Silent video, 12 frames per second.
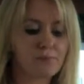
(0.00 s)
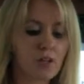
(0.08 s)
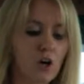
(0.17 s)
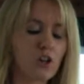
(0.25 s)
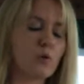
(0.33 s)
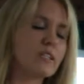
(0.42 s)

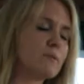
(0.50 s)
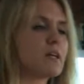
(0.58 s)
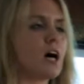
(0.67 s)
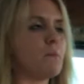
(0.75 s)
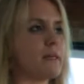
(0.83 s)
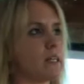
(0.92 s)
although it's
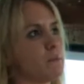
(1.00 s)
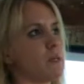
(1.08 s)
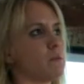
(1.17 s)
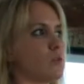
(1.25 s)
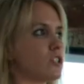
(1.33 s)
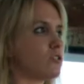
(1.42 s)
becoming a
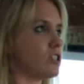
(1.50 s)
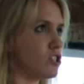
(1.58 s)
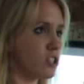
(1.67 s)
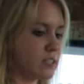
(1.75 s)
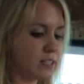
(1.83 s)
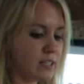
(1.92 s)
bit more
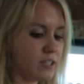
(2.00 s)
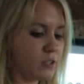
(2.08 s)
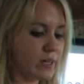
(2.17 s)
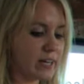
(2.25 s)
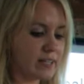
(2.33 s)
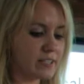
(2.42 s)
stringent in
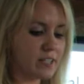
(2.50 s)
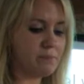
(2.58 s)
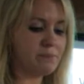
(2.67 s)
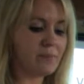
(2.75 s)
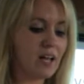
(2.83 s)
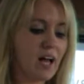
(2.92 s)

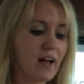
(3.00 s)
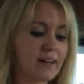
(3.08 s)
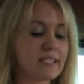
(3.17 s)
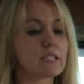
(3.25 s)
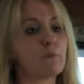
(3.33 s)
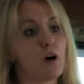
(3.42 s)
Uganda,
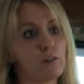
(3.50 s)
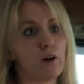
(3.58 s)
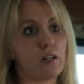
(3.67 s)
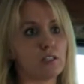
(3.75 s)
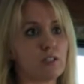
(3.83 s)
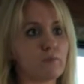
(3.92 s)
and small
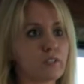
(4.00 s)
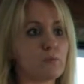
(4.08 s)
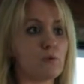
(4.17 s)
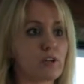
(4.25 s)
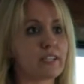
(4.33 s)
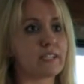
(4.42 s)
volumes are
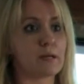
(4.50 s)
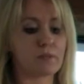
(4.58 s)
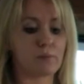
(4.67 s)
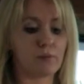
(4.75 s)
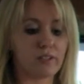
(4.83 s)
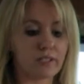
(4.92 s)
more
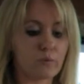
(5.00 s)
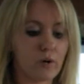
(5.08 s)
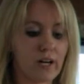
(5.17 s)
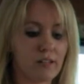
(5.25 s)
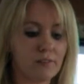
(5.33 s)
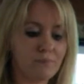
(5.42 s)
acceptable as
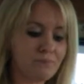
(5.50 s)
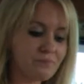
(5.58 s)
well.